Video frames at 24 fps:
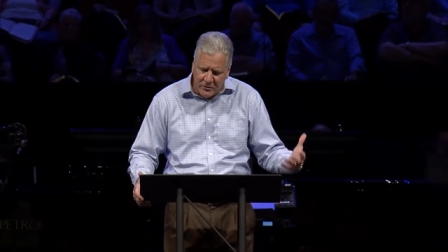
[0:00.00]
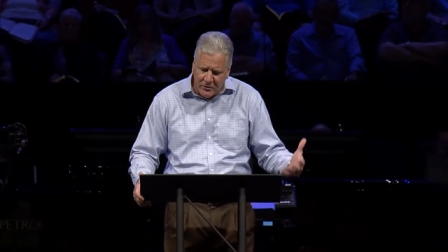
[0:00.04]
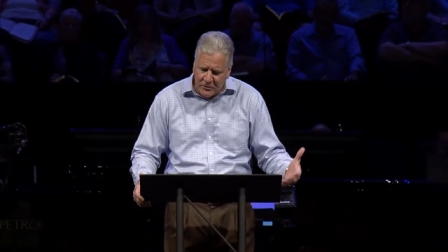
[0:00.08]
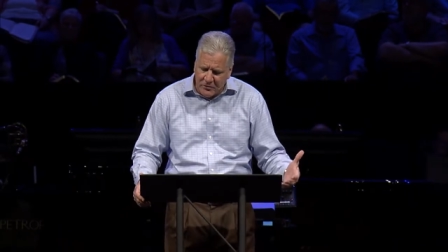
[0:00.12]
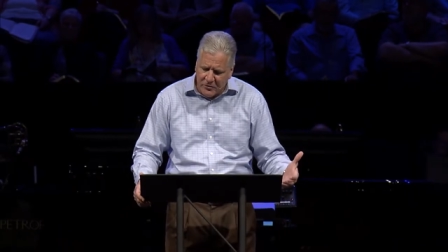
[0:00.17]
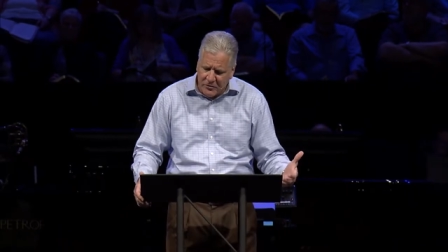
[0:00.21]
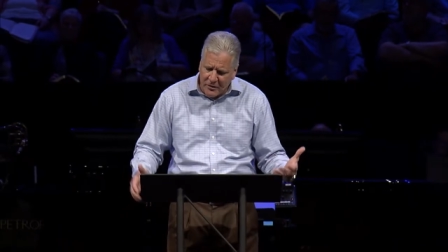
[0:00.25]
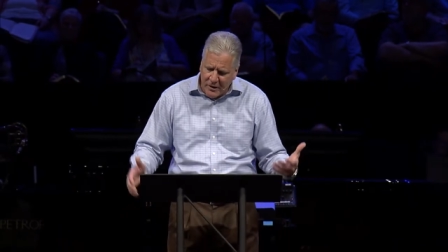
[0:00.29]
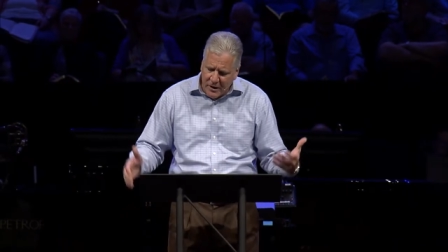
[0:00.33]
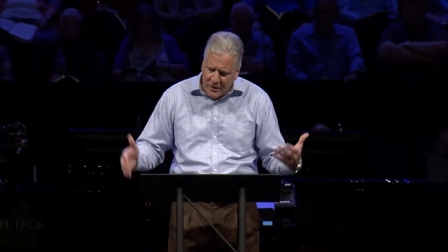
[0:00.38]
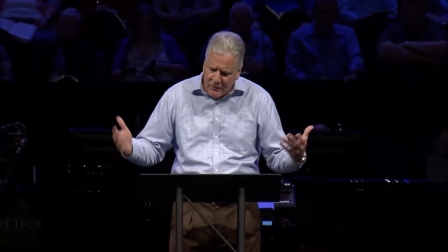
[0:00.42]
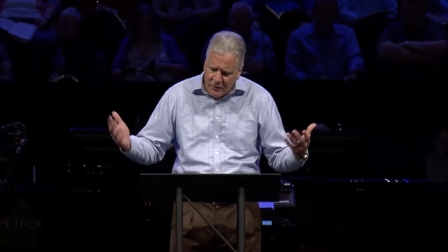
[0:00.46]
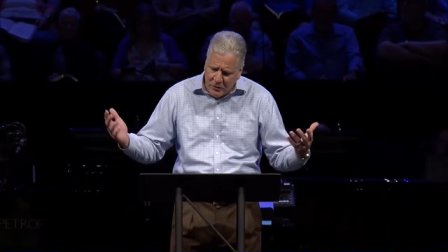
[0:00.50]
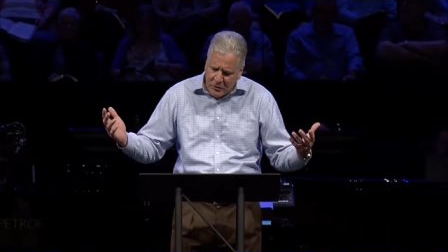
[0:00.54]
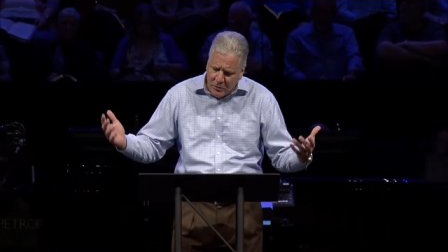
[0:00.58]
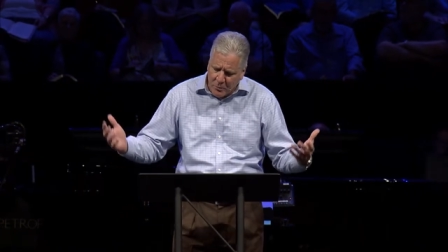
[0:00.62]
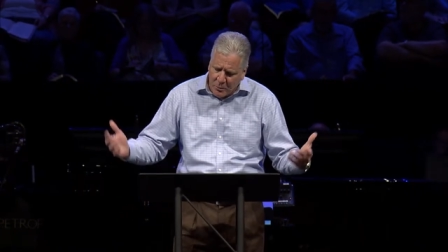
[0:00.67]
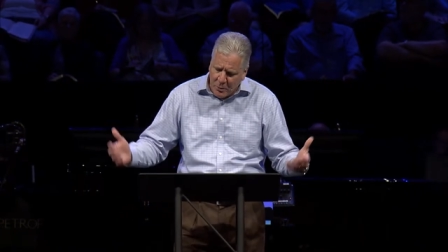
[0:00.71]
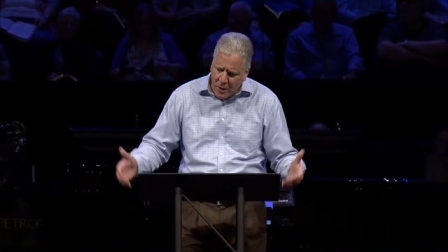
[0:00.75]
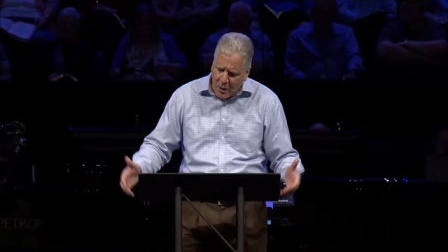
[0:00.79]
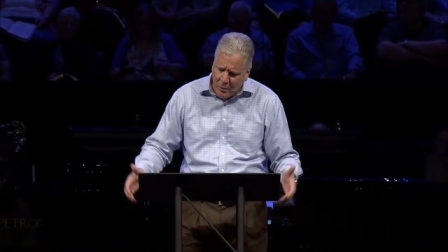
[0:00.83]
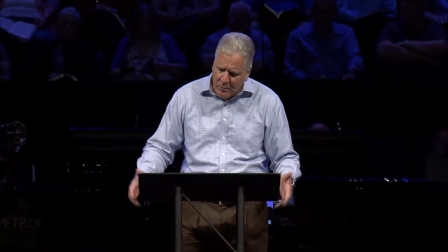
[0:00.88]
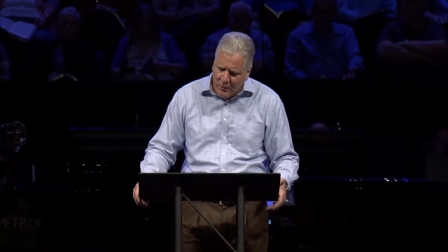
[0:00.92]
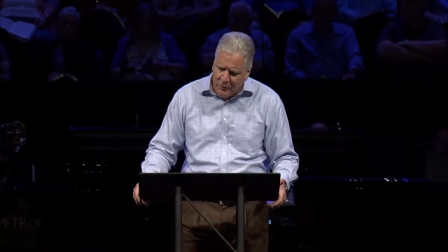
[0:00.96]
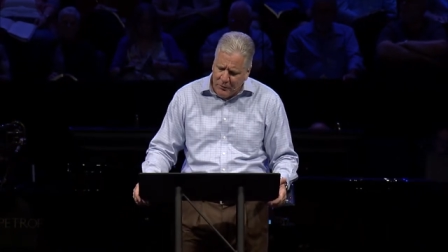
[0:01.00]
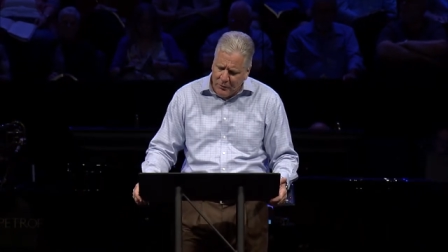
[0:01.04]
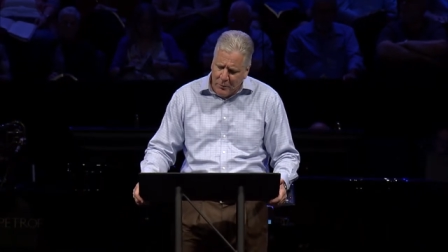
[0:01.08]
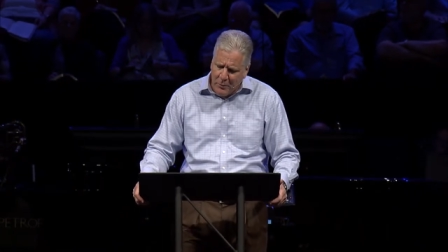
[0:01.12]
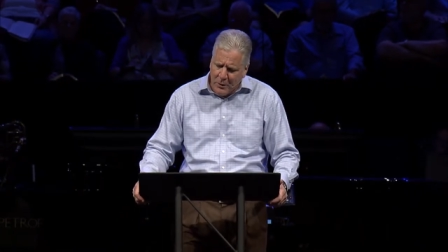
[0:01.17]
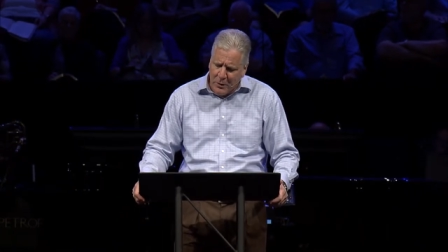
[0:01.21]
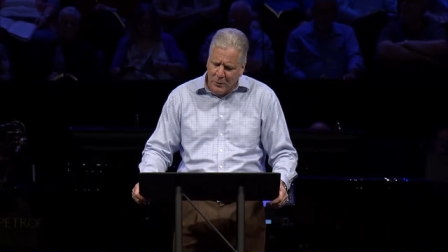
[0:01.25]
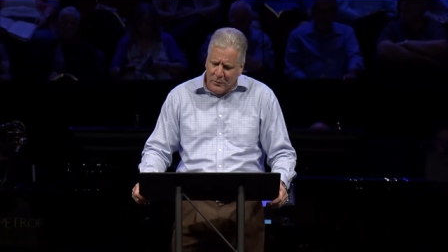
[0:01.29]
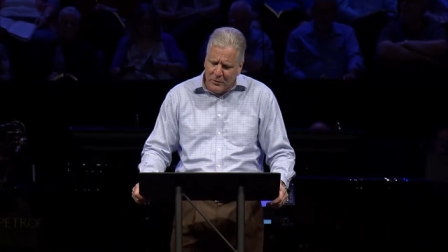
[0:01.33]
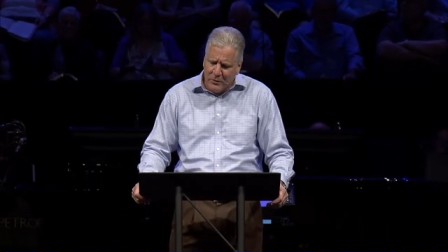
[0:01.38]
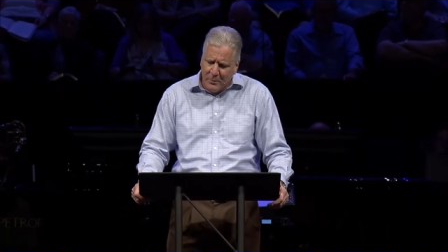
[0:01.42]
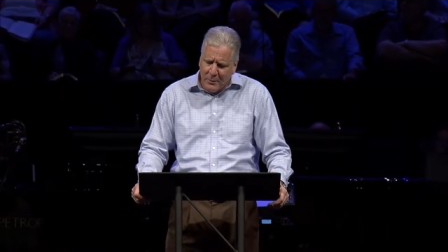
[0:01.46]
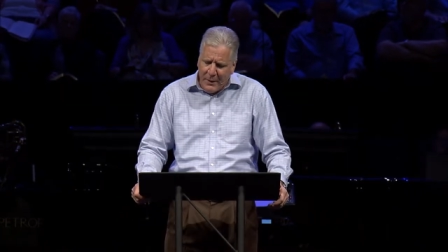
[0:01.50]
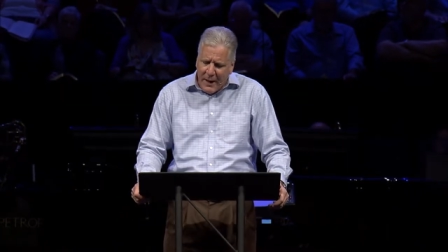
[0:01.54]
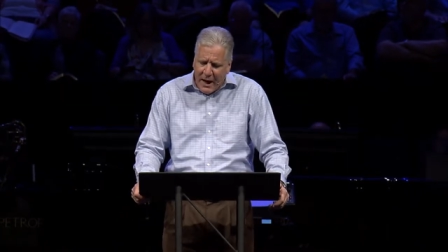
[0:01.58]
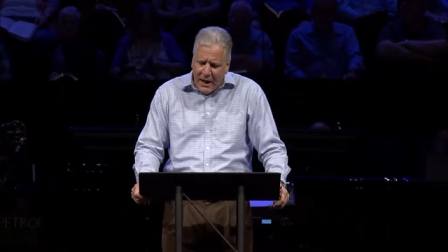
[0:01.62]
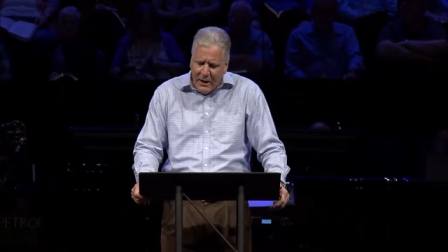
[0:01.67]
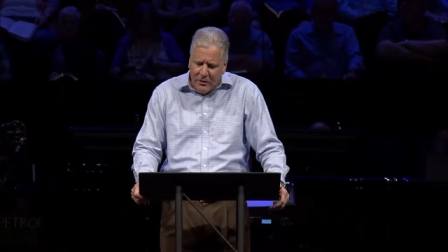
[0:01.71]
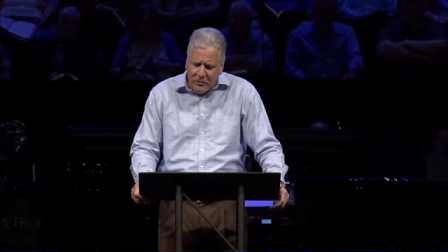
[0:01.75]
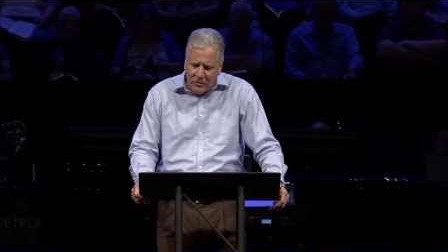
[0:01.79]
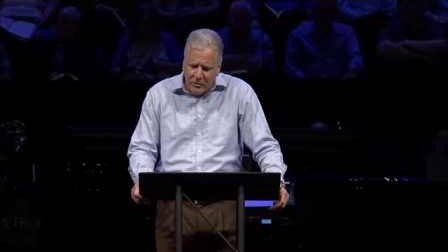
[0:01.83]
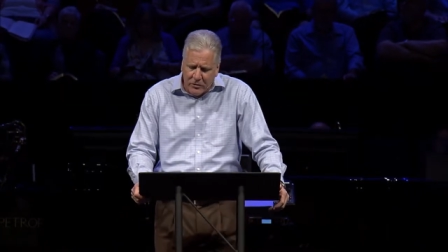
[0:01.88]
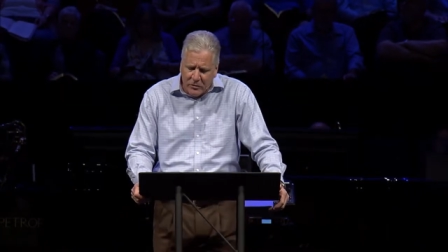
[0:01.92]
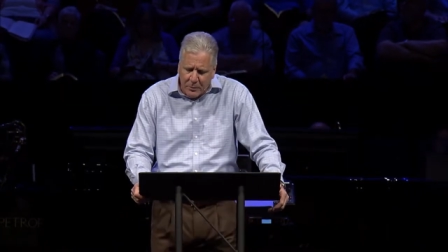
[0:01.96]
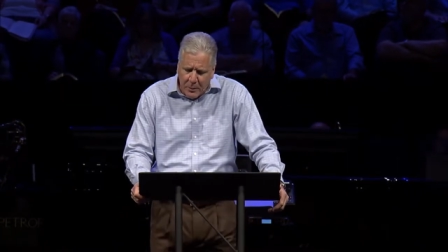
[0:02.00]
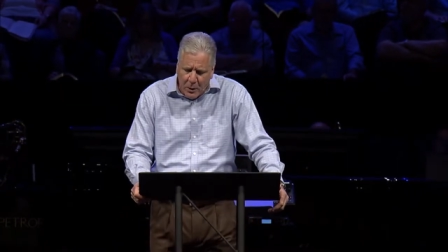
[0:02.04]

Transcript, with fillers: and 7, you're probably familiar with the passage.